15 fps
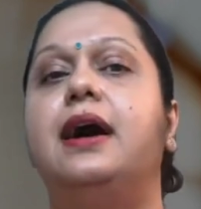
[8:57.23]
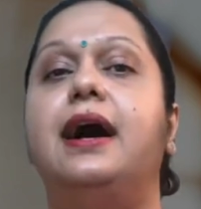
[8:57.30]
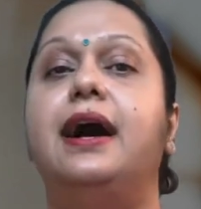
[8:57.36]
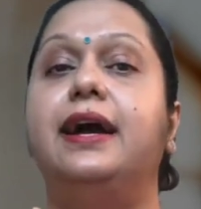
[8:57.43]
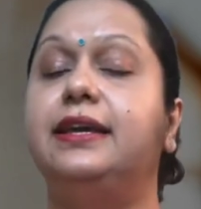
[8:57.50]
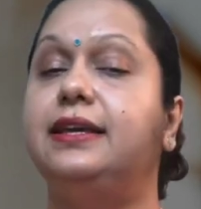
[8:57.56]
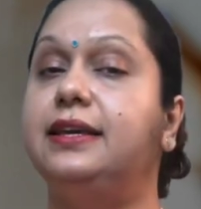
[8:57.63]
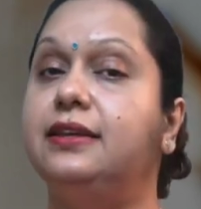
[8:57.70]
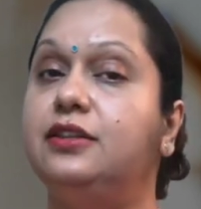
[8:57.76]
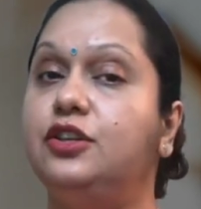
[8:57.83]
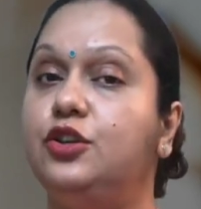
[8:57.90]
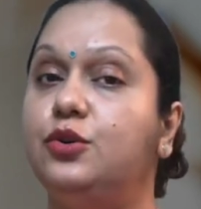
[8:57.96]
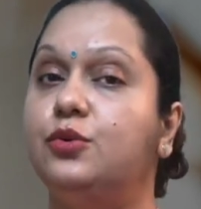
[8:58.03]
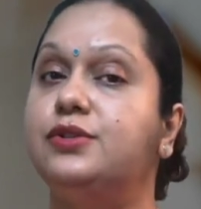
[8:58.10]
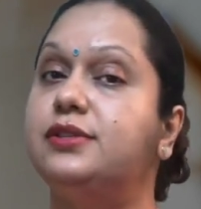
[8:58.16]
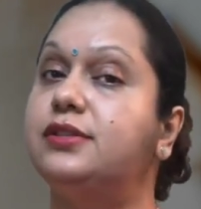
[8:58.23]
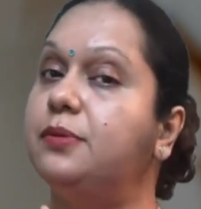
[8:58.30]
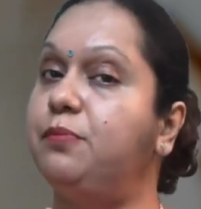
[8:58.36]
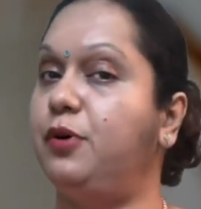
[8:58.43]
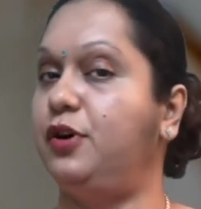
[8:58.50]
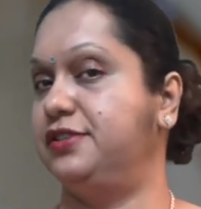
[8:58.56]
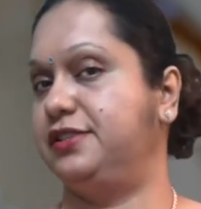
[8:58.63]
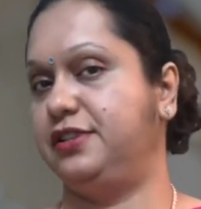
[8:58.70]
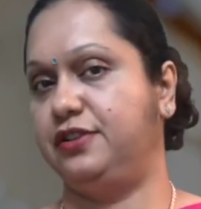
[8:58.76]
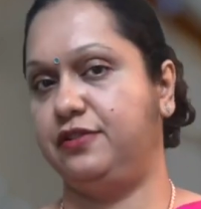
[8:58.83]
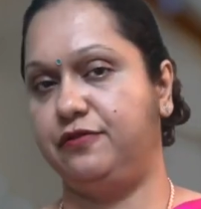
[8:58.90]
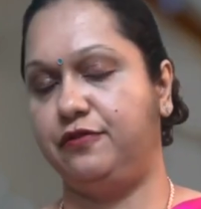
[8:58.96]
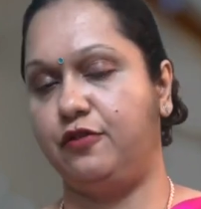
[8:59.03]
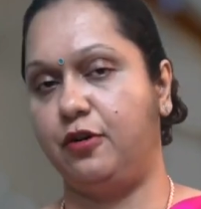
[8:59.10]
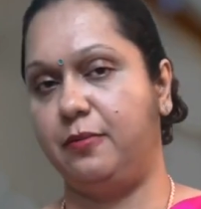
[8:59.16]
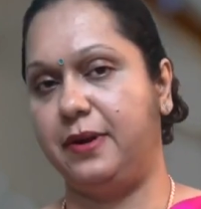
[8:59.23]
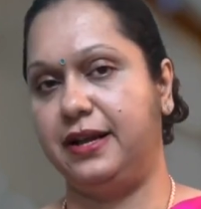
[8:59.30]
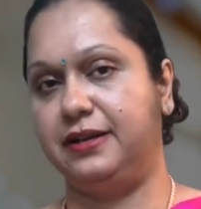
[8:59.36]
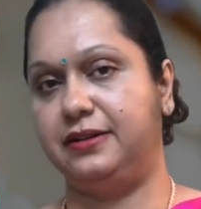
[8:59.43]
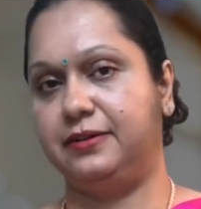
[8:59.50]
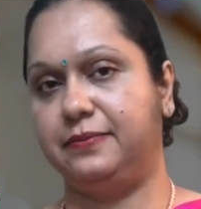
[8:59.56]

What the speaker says: I can use the positive format,